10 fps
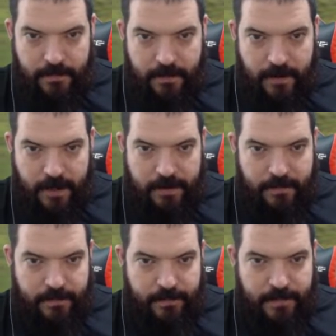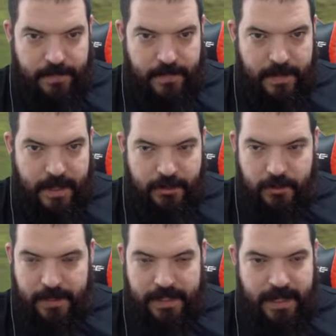Right, that
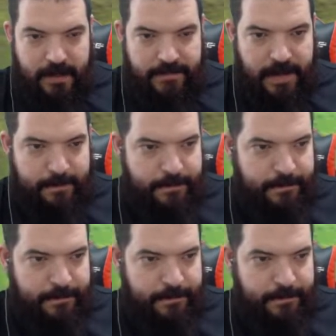should be the end of him.